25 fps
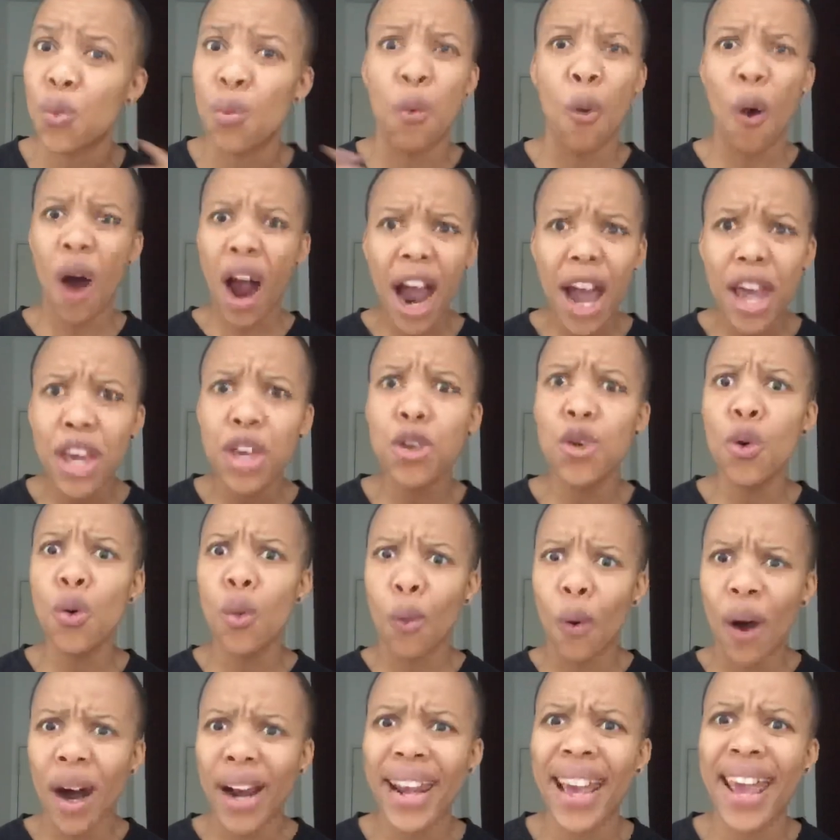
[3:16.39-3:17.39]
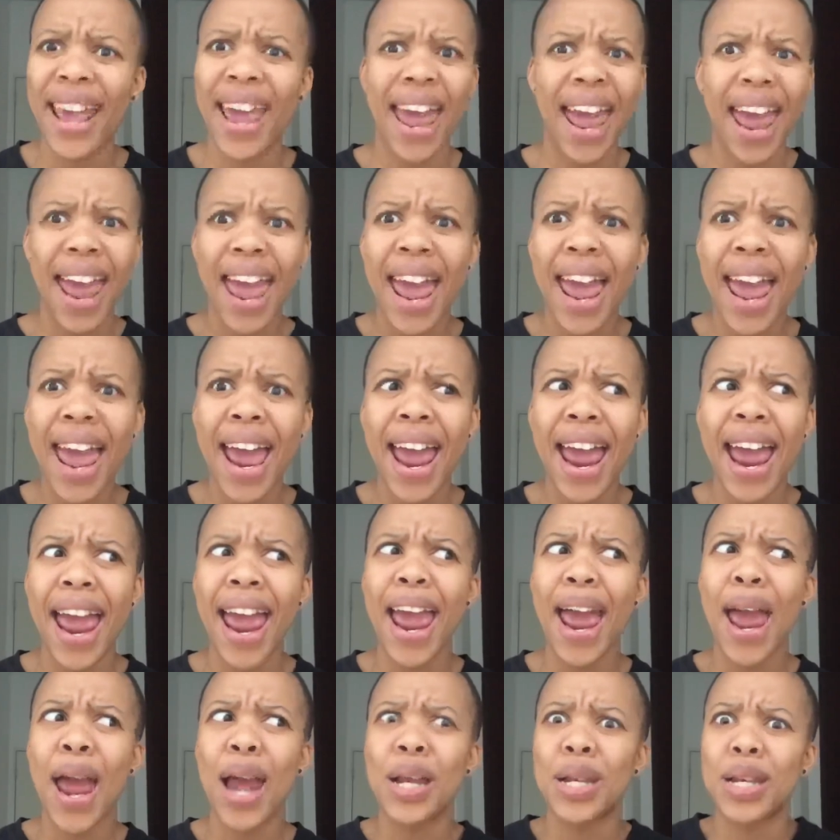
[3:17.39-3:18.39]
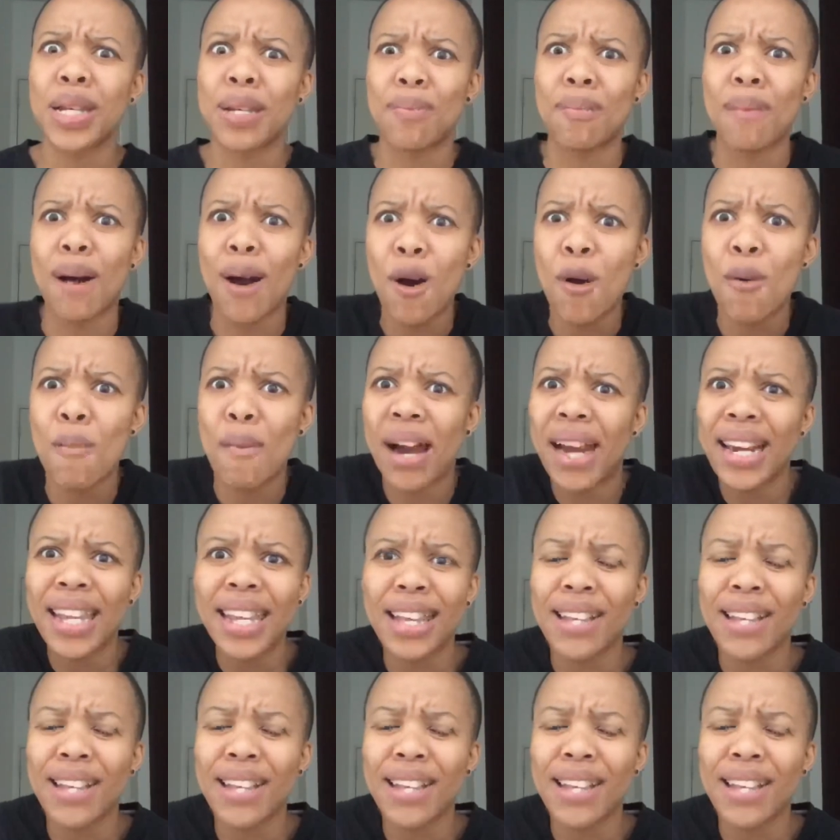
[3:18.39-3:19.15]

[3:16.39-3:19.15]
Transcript: Why you wanna add more money?